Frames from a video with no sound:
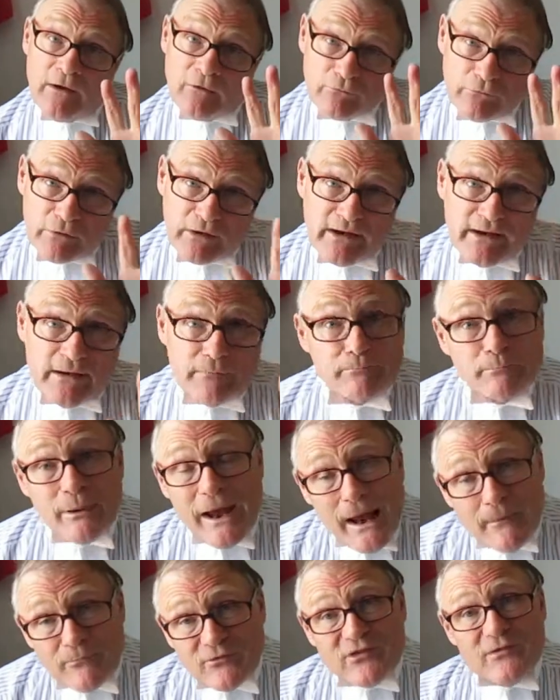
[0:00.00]
really
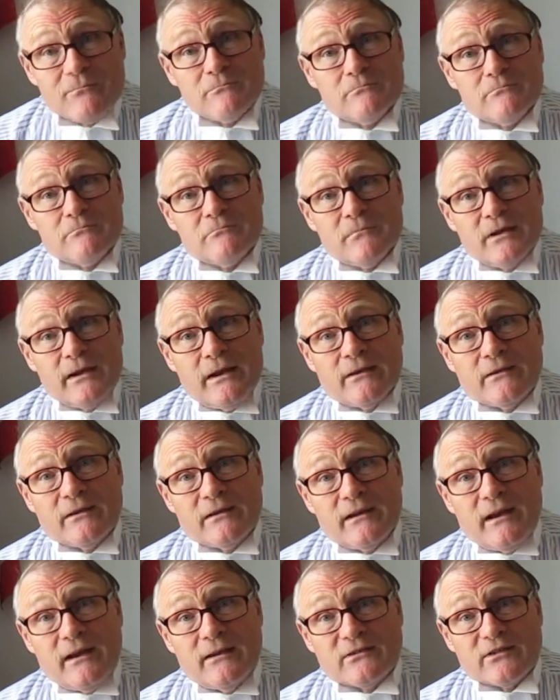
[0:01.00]
perhaps
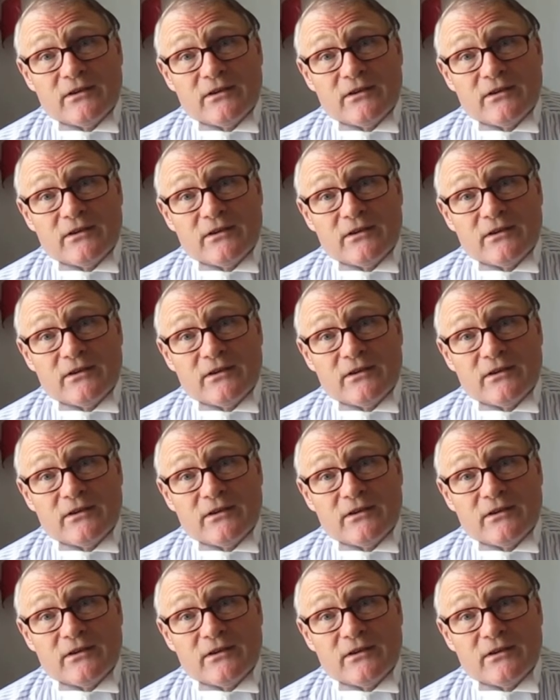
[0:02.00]
in